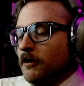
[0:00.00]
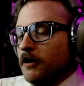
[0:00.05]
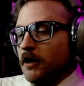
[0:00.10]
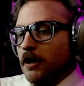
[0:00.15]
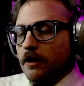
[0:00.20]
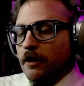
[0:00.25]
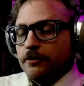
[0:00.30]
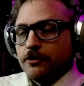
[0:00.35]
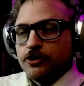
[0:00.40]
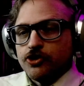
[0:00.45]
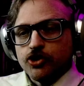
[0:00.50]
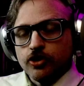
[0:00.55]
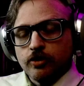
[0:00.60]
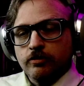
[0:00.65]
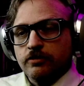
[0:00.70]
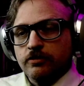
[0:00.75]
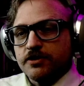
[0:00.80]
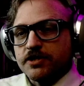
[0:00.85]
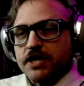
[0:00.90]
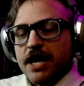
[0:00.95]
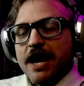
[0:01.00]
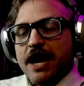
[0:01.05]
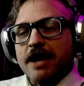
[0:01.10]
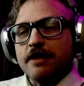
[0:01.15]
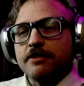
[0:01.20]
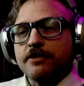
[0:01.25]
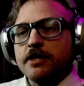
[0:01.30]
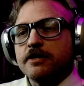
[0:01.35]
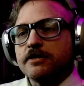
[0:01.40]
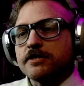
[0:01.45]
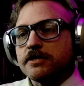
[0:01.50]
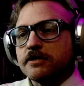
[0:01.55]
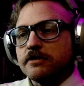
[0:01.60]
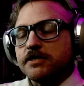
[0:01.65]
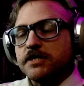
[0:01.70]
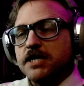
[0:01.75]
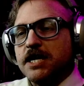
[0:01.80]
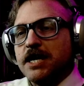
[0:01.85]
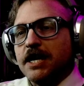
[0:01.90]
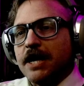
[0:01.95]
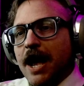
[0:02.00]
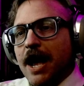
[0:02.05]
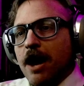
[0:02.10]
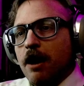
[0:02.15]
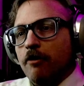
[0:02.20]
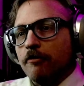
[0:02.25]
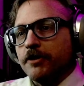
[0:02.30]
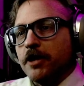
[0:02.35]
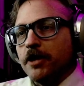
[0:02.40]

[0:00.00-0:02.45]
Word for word: uh, the Jews, atheists, seeing how